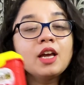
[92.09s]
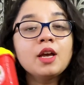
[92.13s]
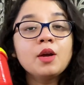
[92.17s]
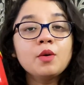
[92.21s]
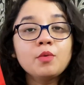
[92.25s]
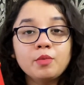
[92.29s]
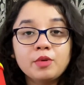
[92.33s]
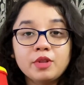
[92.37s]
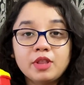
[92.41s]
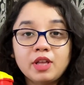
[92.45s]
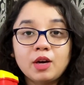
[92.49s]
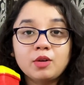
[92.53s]

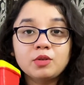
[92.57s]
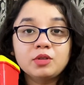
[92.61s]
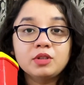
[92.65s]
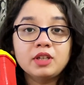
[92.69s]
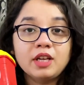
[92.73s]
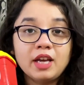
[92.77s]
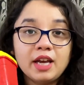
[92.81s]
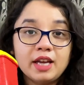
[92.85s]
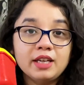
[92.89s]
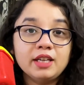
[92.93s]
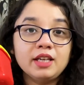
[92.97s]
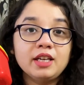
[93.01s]
without
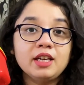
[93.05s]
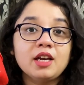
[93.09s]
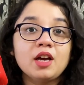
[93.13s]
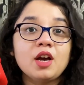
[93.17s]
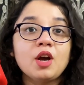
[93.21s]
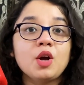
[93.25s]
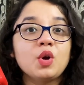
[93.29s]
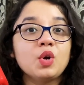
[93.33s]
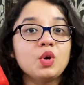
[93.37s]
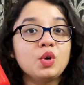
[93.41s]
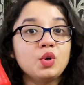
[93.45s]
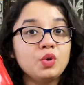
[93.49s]
any
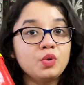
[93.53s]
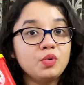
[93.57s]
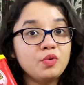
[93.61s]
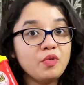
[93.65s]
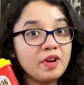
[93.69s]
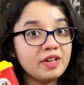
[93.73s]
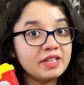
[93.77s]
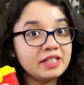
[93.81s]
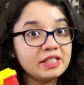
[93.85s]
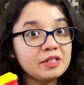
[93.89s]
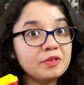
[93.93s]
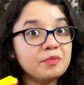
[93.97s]

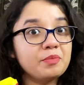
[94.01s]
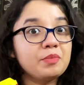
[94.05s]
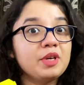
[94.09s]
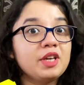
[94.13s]
recipe.